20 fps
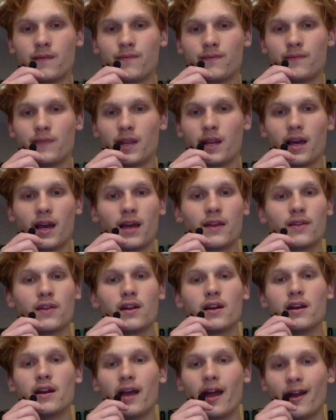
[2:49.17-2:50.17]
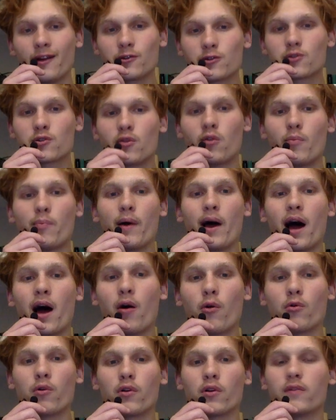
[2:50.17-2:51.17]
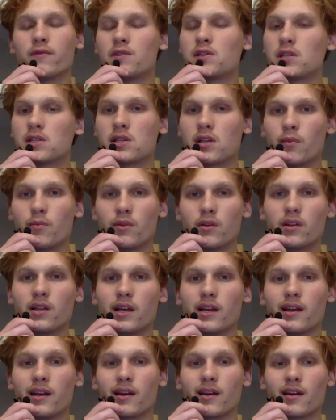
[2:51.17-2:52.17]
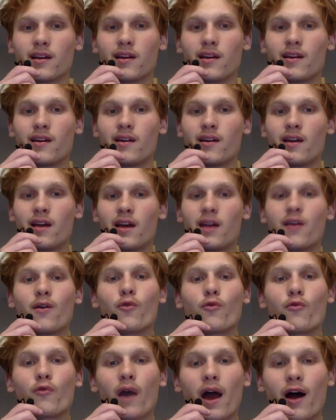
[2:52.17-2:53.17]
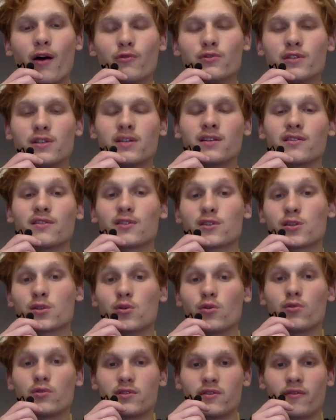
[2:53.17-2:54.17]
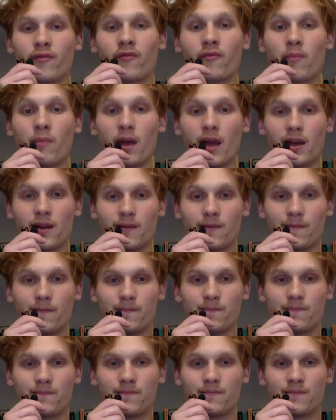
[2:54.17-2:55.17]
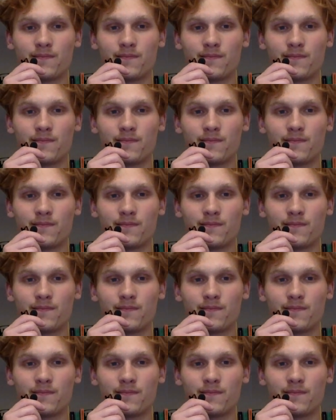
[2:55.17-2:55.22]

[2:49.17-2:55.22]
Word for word: that had the natural power of stimulating and arousing the souls of men.